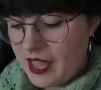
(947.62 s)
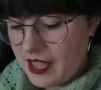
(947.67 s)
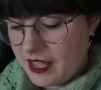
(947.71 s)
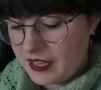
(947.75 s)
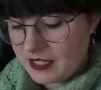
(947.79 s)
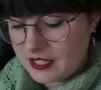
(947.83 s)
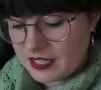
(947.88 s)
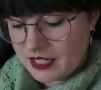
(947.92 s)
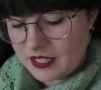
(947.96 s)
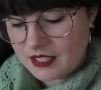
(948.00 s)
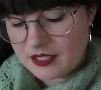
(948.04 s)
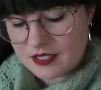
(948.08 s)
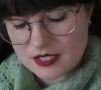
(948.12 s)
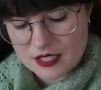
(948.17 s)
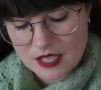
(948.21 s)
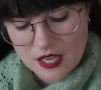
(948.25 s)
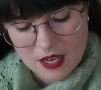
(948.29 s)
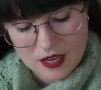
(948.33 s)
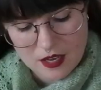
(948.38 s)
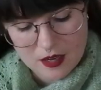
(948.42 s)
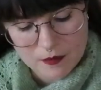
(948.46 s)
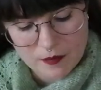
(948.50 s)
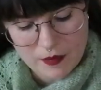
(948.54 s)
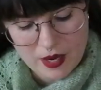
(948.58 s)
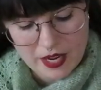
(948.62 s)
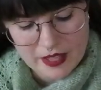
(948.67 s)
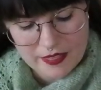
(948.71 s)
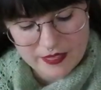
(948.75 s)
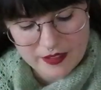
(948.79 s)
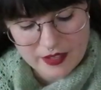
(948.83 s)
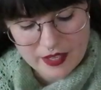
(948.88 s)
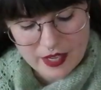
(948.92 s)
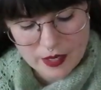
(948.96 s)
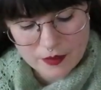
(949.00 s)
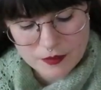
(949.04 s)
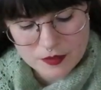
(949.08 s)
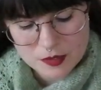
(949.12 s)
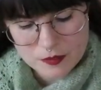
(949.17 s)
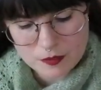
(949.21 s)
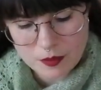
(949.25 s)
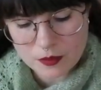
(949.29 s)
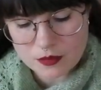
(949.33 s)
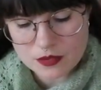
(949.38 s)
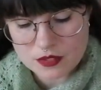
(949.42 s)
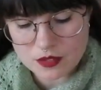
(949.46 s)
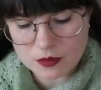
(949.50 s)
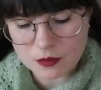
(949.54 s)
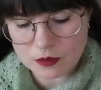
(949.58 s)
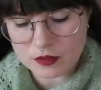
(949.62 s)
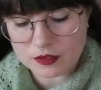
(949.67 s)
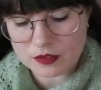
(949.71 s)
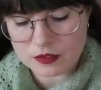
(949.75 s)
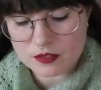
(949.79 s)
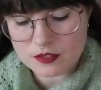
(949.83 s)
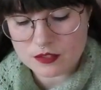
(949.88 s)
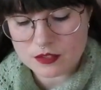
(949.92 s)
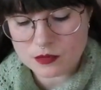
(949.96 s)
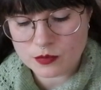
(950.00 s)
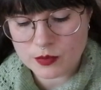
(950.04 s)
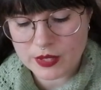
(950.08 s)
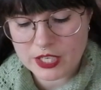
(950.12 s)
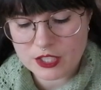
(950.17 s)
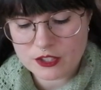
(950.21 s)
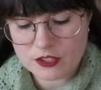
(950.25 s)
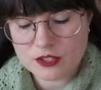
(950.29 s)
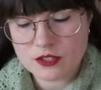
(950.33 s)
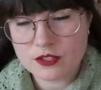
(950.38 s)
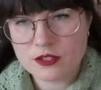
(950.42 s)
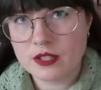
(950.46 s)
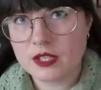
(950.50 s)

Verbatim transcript: Andes. Um, I think I was supposed to order Swish.